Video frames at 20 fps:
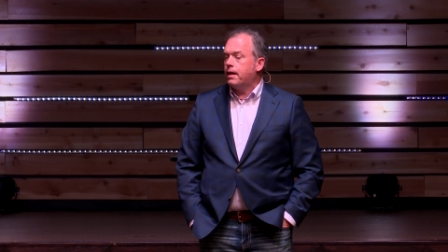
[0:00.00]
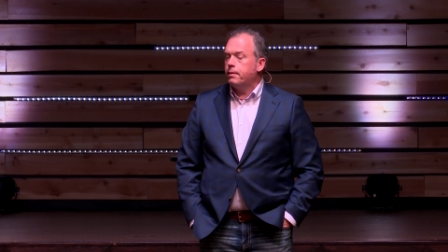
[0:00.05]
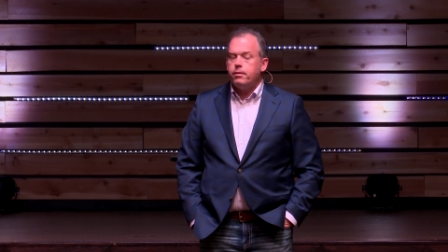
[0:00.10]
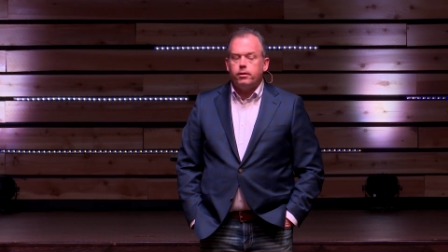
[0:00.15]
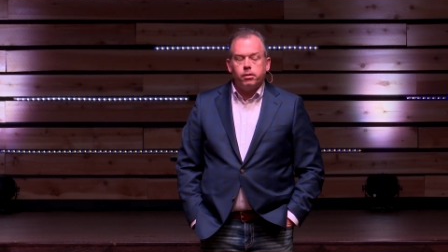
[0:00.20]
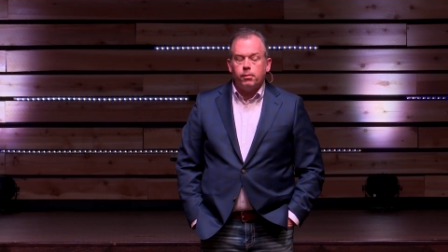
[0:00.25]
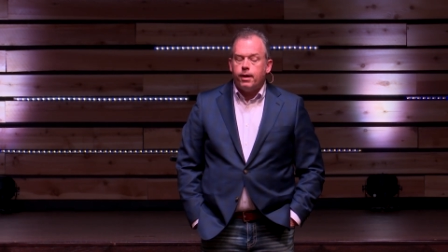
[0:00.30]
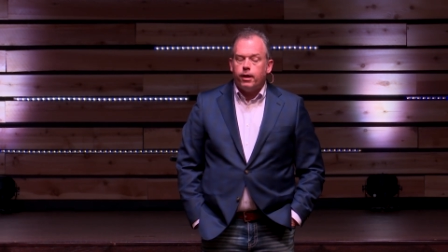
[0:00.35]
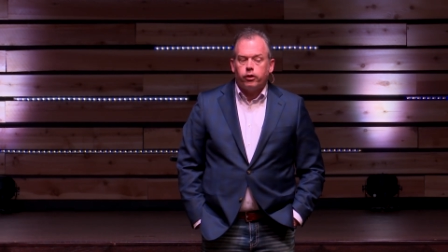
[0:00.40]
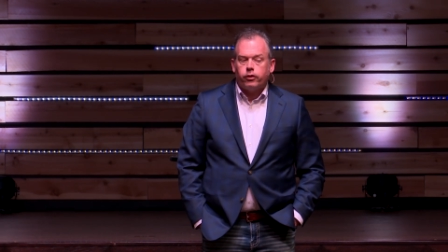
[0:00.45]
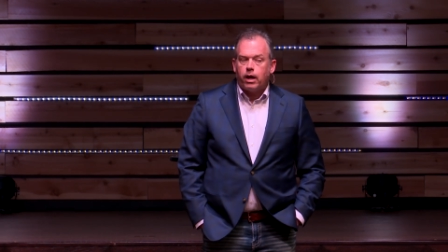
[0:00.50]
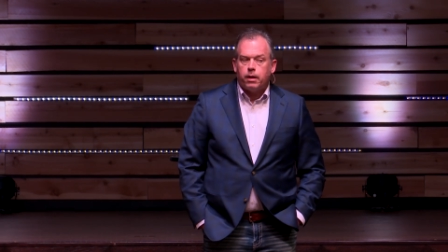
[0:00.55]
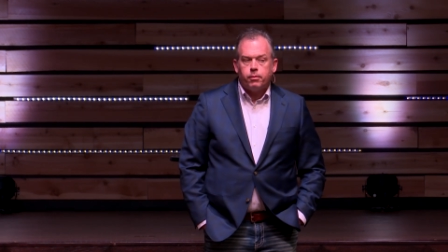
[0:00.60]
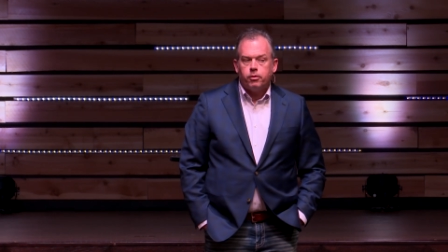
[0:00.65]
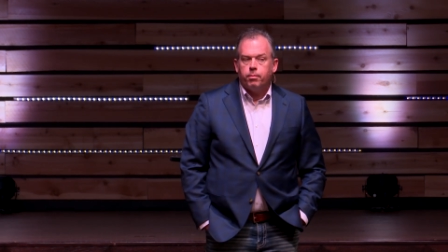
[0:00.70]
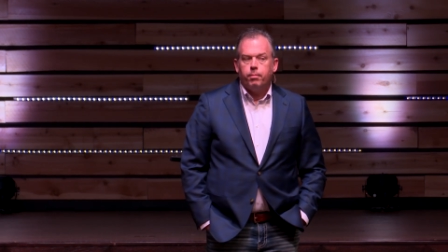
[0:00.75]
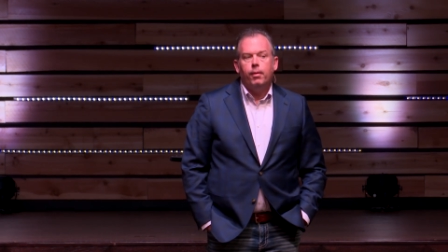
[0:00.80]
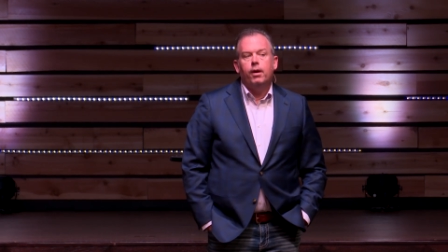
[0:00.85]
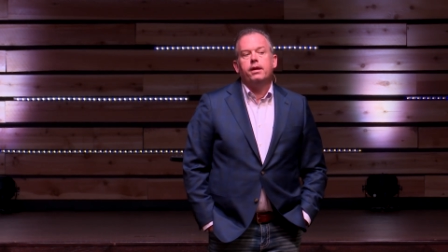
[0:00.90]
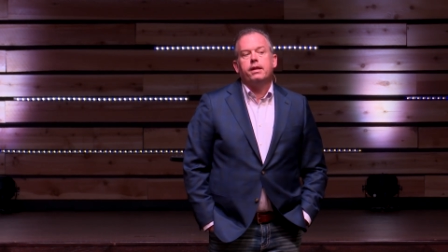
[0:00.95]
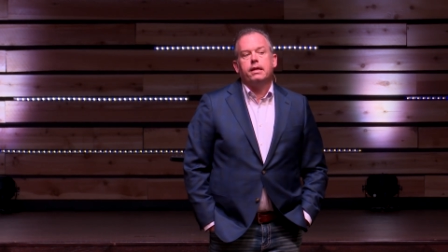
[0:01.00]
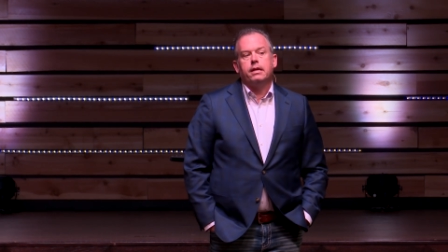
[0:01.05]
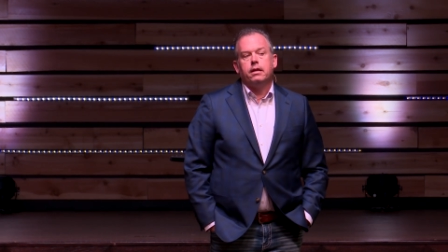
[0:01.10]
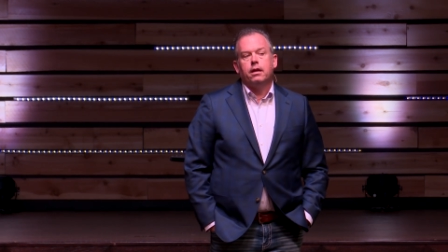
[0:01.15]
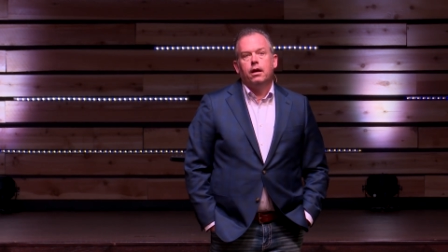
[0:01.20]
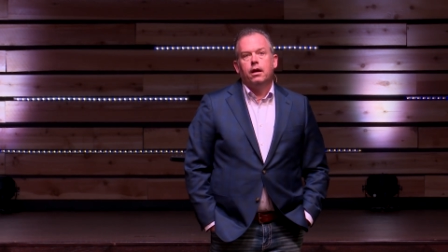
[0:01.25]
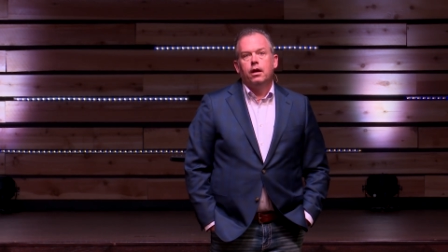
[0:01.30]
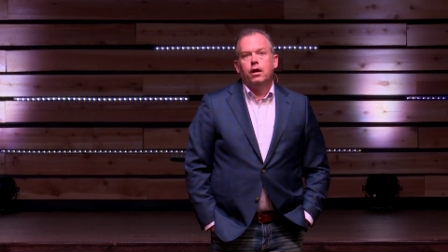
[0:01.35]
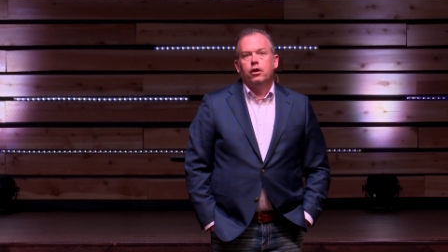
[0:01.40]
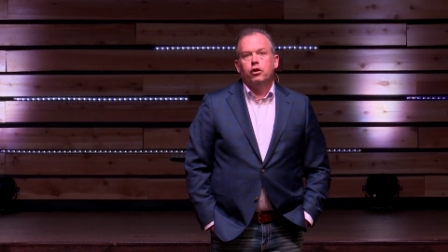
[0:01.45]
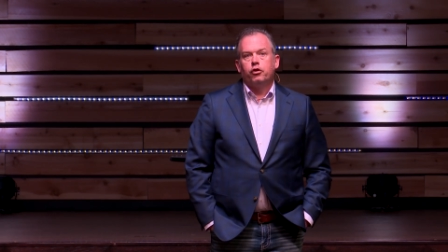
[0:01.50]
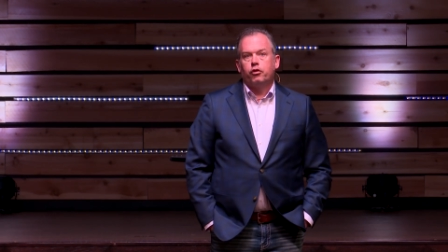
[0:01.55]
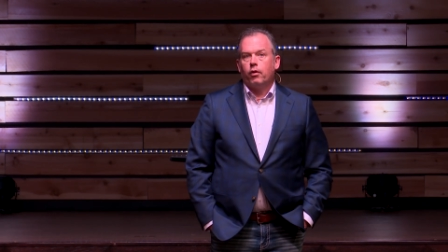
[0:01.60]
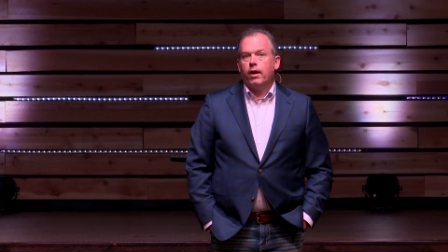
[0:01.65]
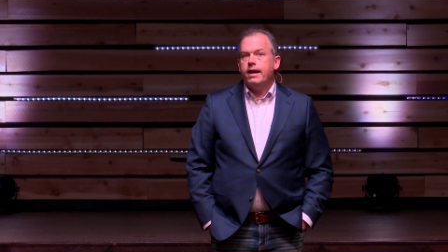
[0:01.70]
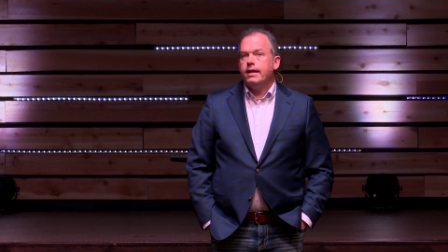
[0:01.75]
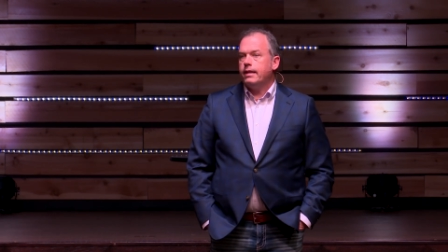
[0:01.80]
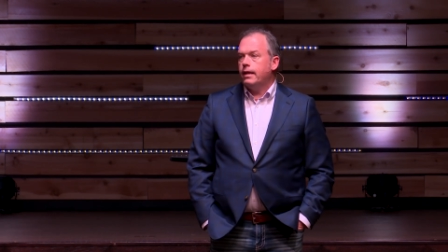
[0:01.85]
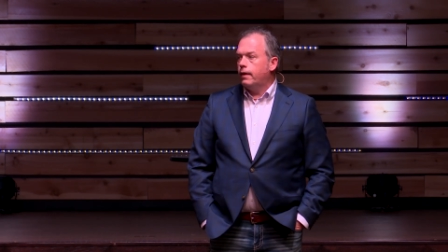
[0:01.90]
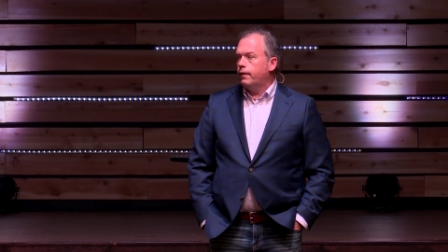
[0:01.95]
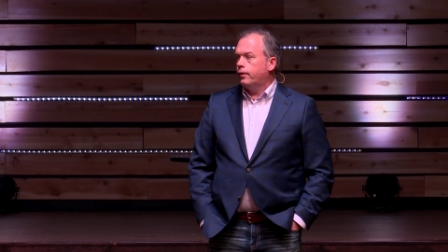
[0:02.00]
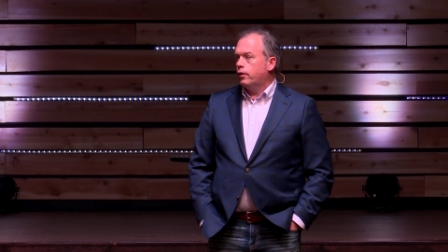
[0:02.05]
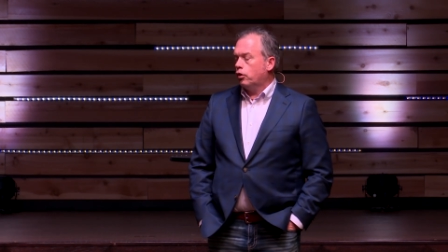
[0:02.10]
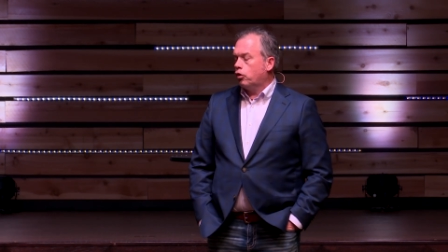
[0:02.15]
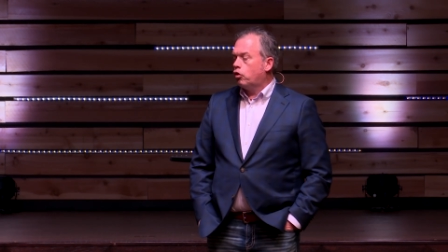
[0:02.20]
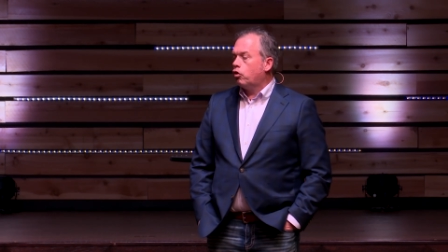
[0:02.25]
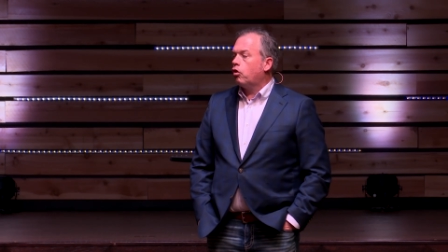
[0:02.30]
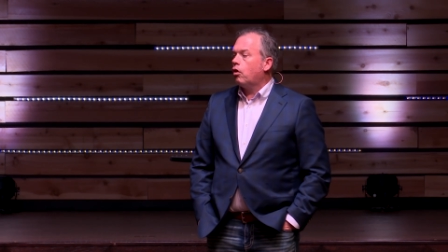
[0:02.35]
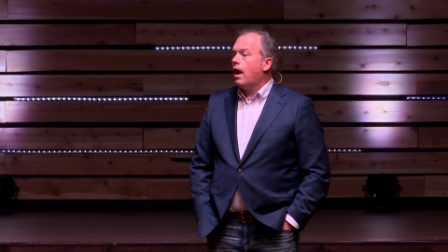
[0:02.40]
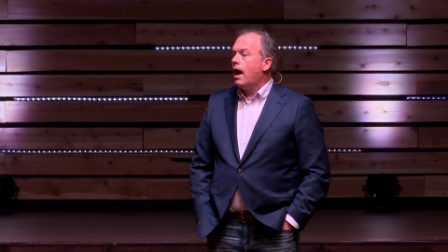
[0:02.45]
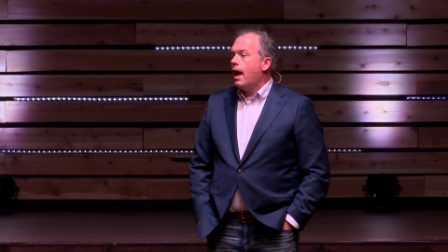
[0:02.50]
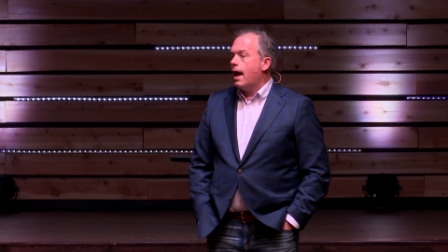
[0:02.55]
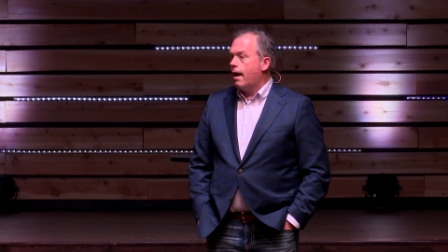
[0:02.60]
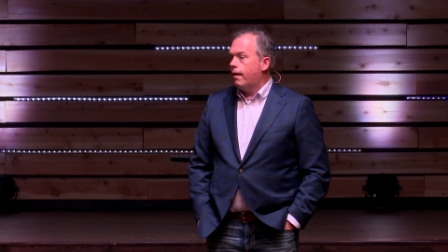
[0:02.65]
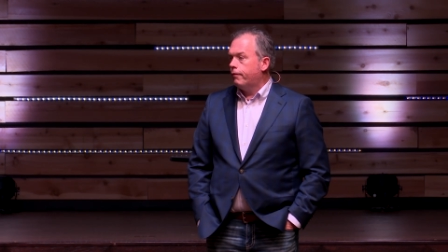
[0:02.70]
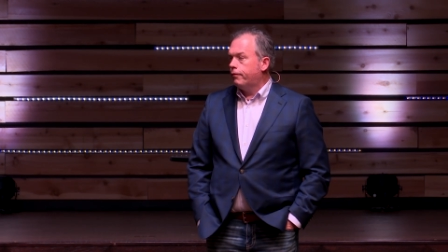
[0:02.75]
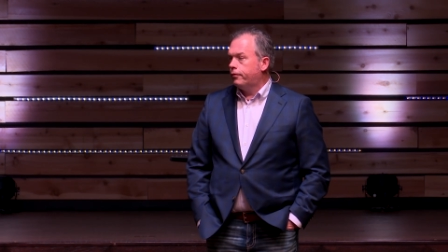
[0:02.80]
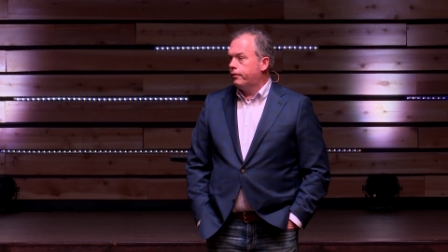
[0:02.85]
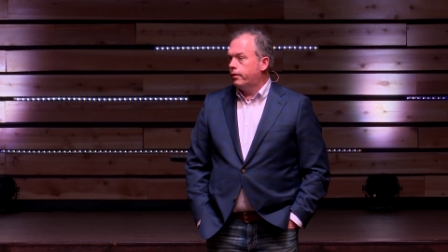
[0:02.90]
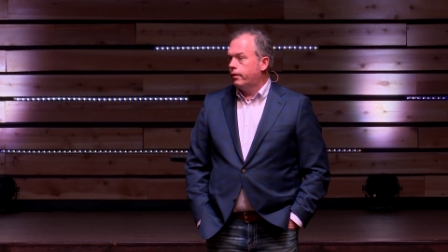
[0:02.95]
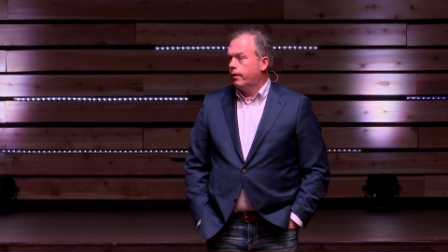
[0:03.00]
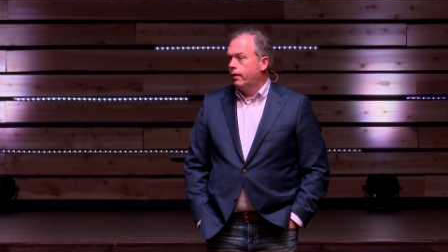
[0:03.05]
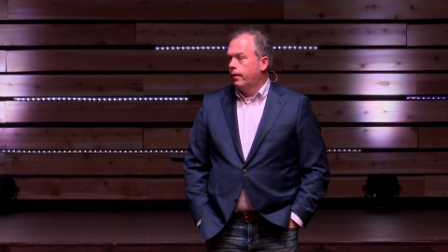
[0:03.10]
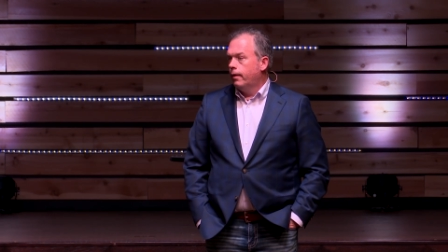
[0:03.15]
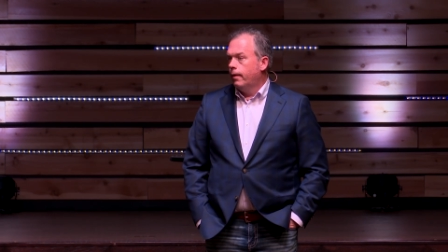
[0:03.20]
I'm not talking about great with money, great in their craft.